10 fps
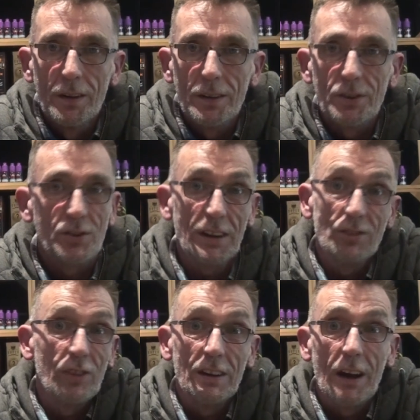Because
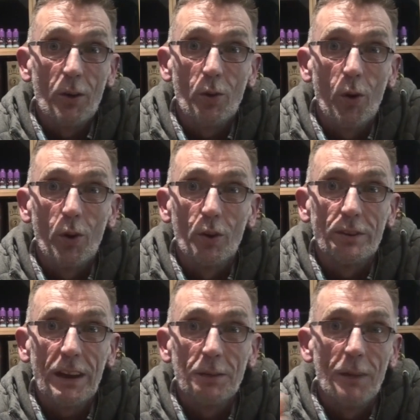kids drink alcohol all the
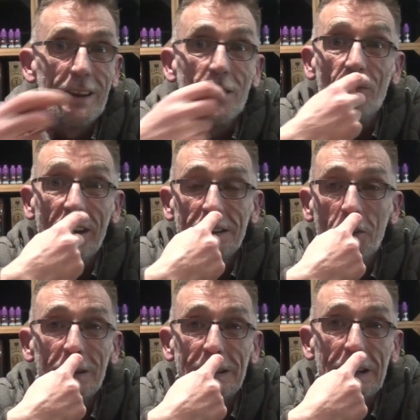time, and they find
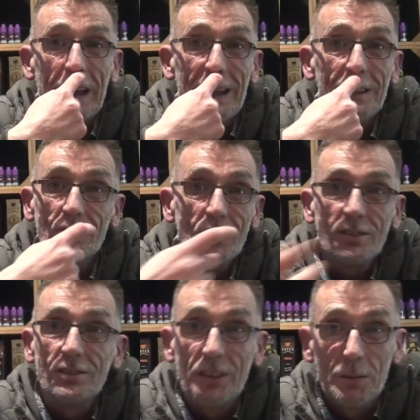a way to get it,
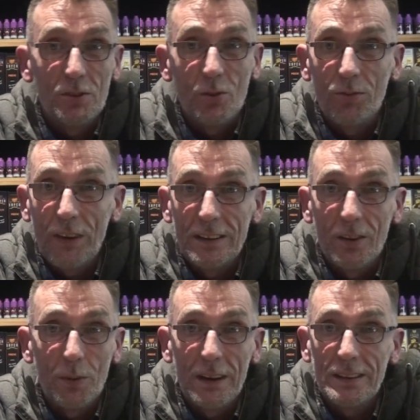just the same as they'll find
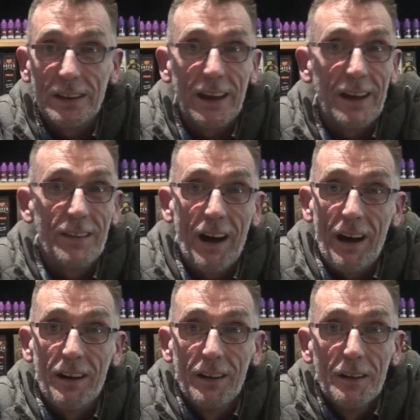a way to get
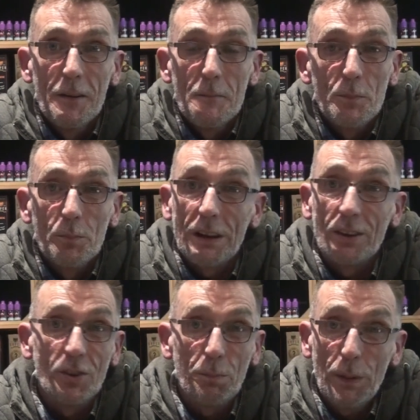that.
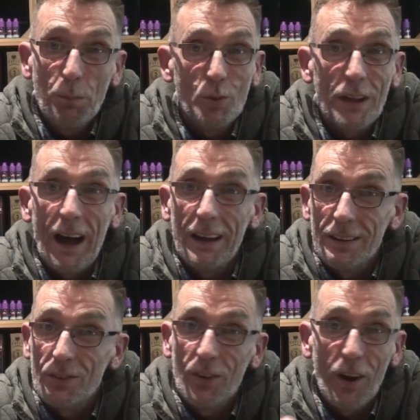Because the people
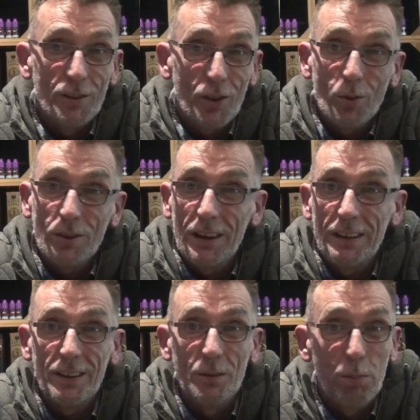dying is for
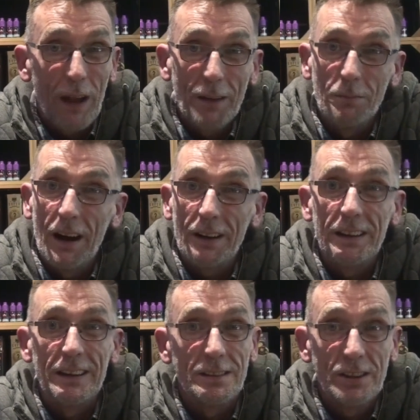adulterated black
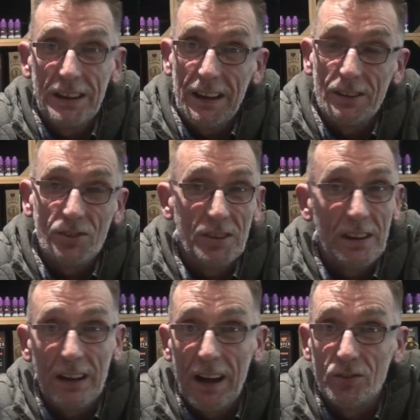market
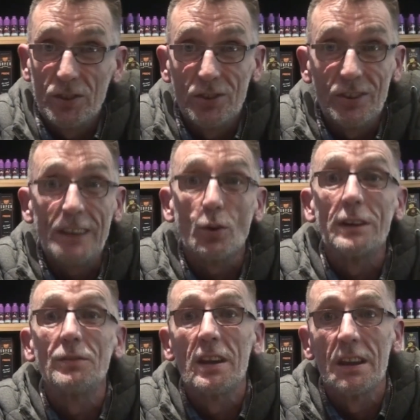THC cartridges. I don't
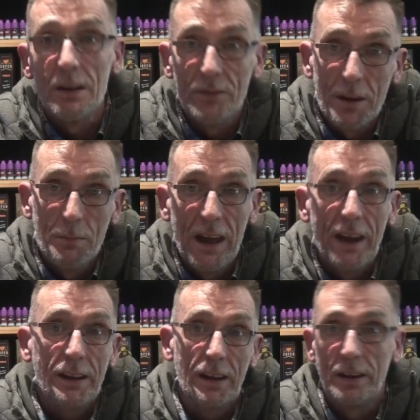even live in
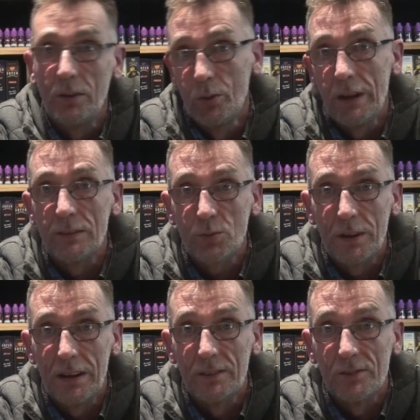America and I know that's
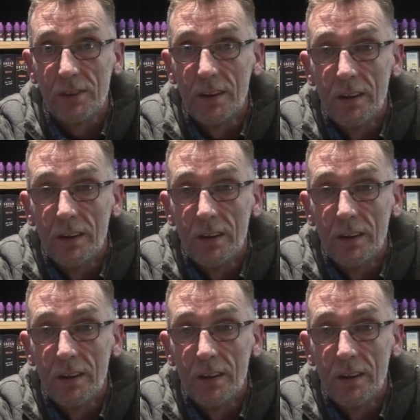what it is.